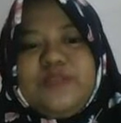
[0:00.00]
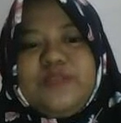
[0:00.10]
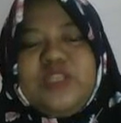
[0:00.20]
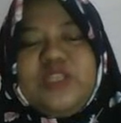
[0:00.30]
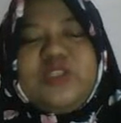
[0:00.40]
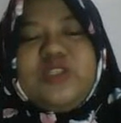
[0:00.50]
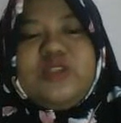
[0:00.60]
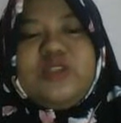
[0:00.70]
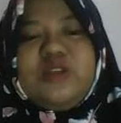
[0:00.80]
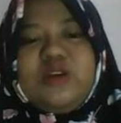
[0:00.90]

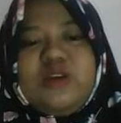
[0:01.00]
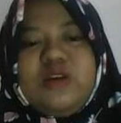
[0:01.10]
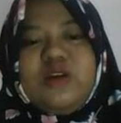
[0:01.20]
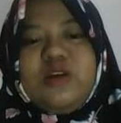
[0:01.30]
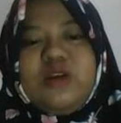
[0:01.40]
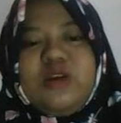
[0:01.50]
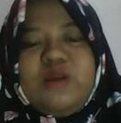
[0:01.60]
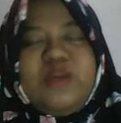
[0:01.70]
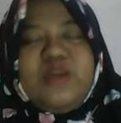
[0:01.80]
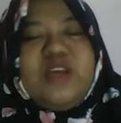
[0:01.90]
this
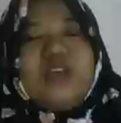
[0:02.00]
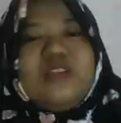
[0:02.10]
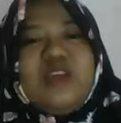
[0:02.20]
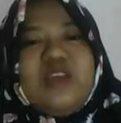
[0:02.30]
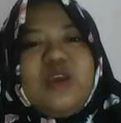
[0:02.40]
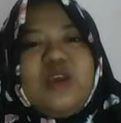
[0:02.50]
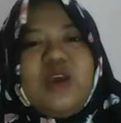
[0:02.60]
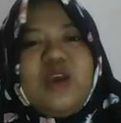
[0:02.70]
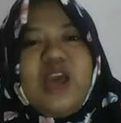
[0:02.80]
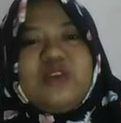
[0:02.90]
because
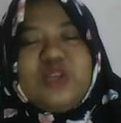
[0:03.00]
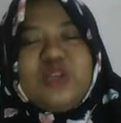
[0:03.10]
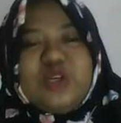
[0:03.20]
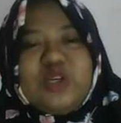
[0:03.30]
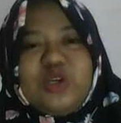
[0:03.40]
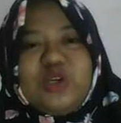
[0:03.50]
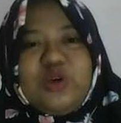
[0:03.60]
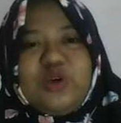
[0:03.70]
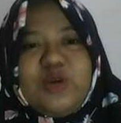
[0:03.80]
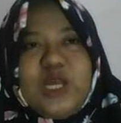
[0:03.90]
as
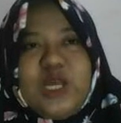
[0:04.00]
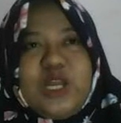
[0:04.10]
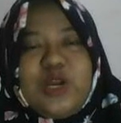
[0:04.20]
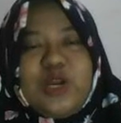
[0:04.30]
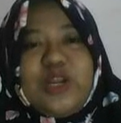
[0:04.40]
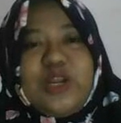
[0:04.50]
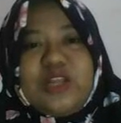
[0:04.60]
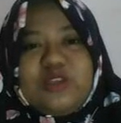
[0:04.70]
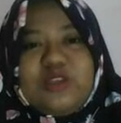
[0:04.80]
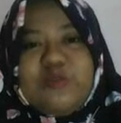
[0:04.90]
a
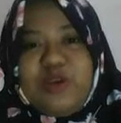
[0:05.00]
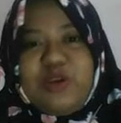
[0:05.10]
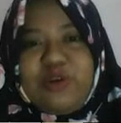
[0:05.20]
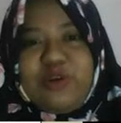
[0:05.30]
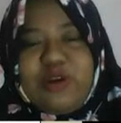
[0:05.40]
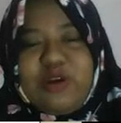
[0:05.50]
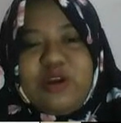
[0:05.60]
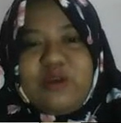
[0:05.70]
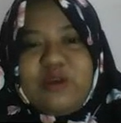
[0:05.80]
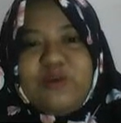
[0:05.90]
non-English speaker,
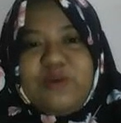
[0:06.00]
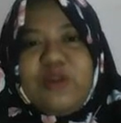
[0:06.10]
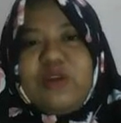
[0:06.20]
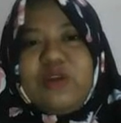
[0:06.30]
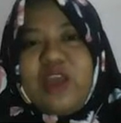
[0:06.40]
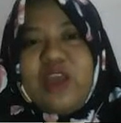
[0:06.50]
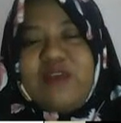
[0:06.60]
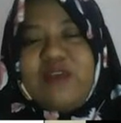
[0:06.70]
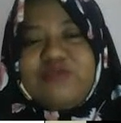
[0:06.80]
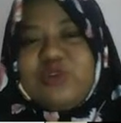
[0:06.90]
we don't
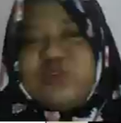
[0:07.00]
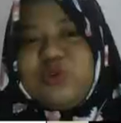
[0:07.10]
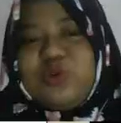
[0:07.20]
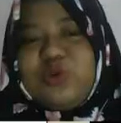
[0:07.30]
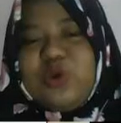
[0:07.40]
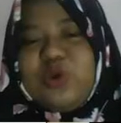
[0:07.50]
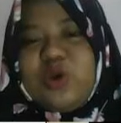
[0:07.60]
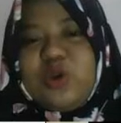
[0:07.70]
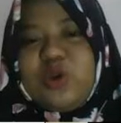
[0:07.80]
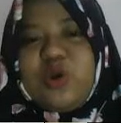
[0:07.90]
have to
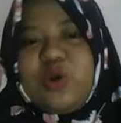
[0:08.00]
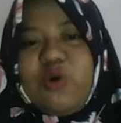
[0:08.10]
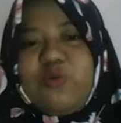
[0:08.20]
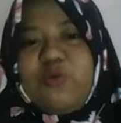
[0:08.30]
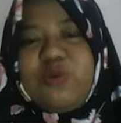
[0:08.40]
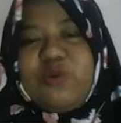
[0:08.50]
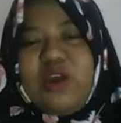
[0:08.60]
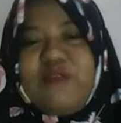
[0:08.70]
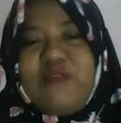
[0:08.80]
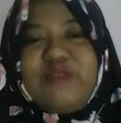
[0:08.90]
know
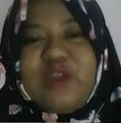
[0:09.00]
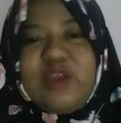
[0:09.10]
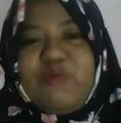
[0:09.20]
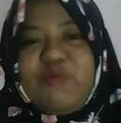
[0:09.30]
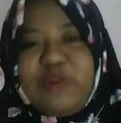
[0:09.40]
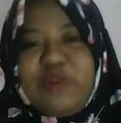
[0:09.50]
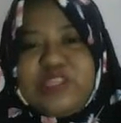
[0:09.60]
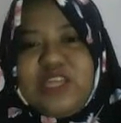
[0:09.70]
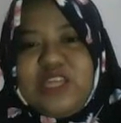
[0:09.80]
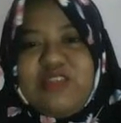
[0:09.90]
every words
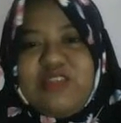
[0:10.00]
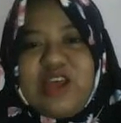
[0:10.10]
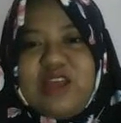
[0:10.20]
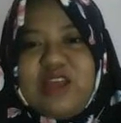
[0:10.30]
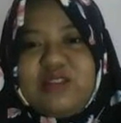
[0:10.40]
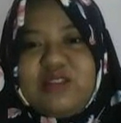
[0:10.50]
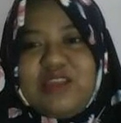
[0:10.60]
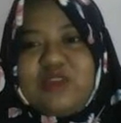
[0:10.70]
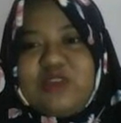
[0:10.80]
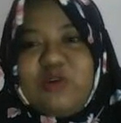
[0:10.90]
in that
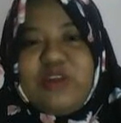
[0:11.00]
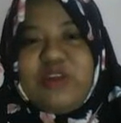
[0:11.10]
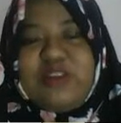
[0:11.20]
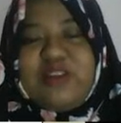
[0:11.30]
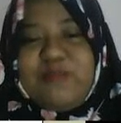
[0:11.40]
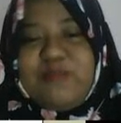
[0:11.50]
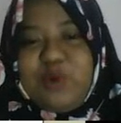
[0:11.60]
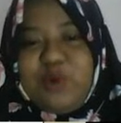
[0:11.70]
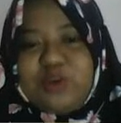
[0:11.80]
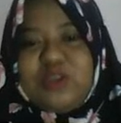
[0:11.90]
text or in that
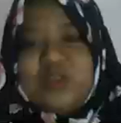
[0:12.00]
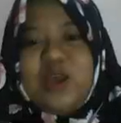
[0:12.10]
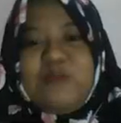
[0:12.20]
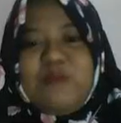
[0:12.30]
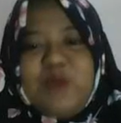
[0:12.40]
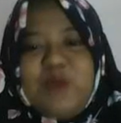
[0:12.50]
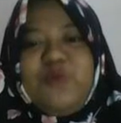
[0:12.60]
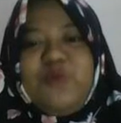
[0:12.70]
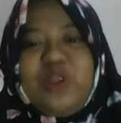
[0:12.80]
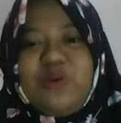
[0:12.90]
books, but
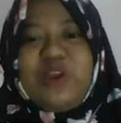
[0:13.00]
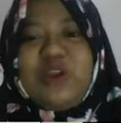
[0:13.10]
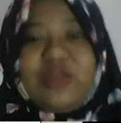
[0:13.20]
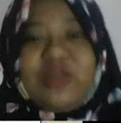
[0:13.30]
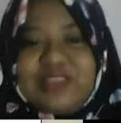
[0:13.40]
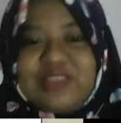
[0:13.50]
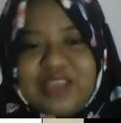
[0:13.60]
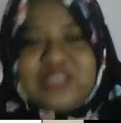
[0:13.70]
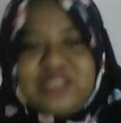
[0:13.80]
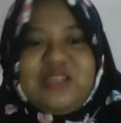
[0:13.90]
we know the
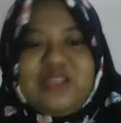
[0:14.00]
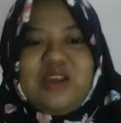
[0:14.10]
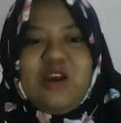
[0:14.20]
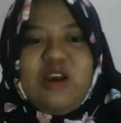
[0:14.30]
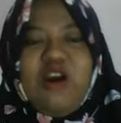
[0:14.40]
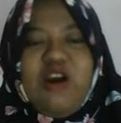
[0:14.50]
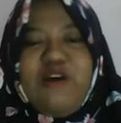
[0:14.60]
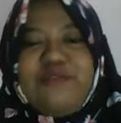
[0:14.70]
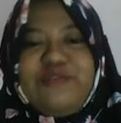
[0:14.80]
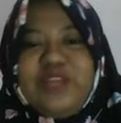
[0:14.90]
context
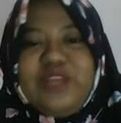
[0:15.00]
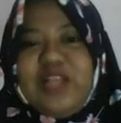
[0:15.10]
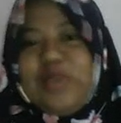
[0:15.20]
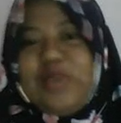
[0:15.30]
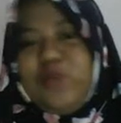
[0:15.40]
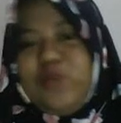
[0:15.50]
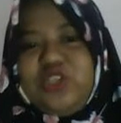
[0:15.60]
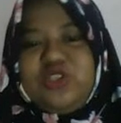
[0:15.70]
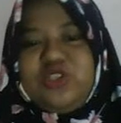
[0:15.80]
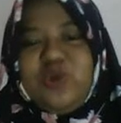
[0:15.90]
of the language,
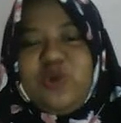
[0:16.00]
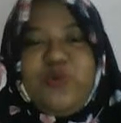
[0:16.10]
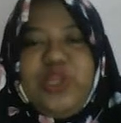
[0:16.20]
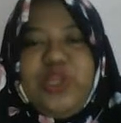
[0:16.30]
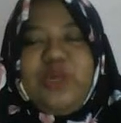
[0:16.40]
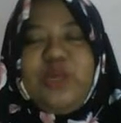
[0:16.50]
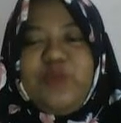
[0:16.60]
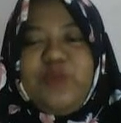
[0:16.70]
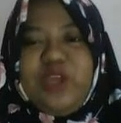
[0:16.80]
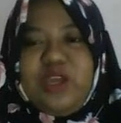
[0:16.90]
so
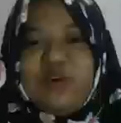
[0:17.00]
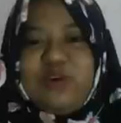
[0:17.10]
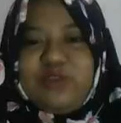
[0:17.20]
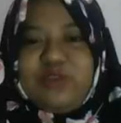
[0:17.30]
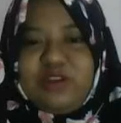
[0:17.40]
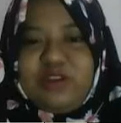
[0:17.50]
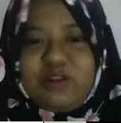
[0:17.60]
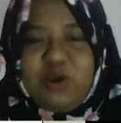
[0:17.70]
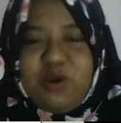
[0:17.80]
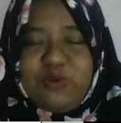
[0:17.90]
we could
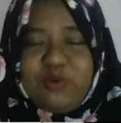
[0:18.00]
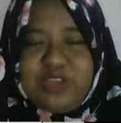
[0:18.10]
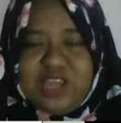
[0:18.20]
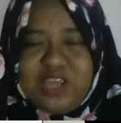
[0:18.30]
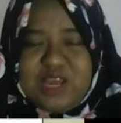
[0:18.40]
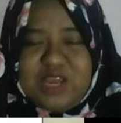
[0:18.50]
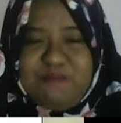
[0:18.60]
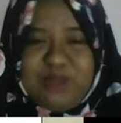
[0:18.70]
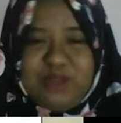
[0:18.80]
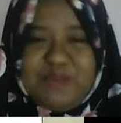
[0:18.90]
know the
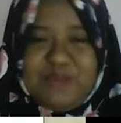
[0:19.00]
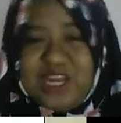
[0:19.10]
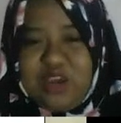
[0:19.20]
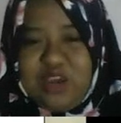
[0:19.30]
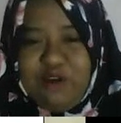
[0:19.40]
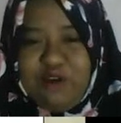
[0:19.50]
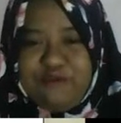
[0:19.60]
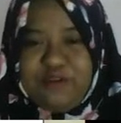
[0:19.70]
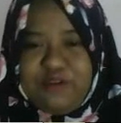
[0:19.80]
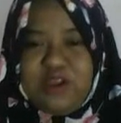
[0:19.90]
meaning of
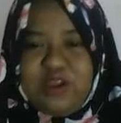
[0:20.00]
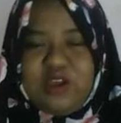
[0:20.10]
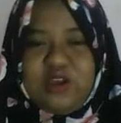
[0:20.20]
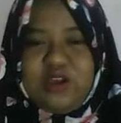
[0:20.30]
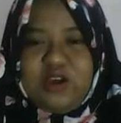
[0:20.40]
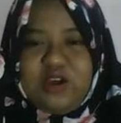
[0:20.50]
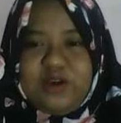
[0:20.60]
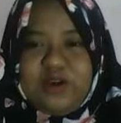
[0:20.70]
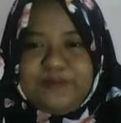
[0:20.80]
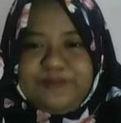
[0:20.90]

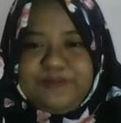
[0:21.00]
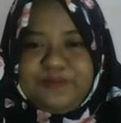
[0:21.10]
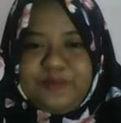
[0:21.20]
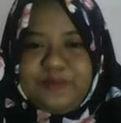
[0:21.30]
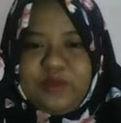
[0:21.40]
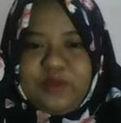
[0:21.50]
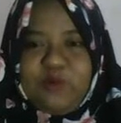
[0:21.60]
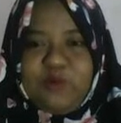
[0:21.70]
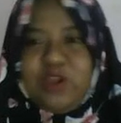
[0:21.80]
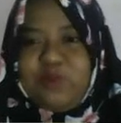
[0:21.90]
um,
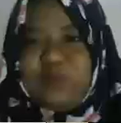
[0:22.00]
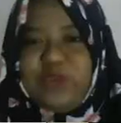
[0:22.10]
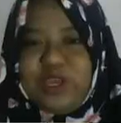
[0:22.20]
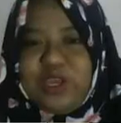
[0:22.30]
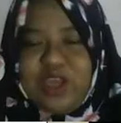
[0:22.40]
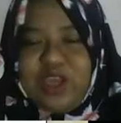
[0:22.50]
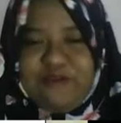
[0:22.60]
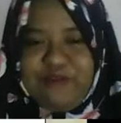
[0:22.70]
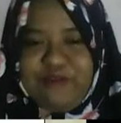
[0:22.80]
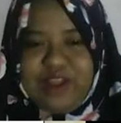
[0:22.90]
what we have
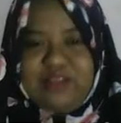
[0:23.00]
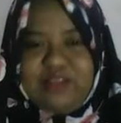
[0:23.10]
read.